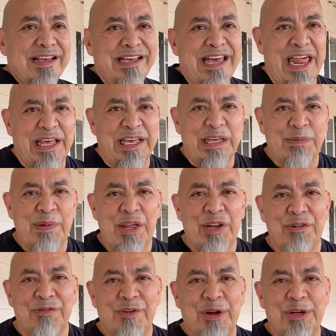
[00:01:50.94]
Got to get better
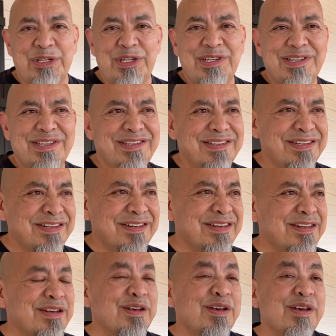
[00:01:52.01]
first.
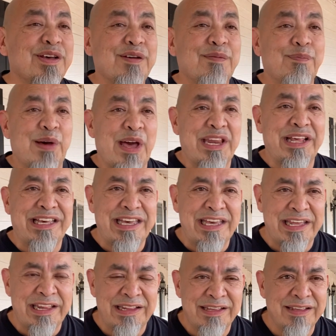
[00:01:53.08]
But
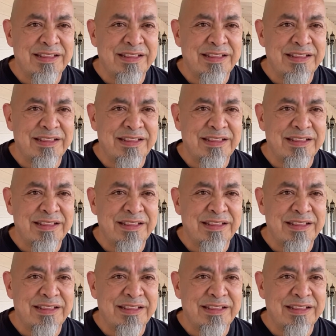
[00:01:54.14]
again,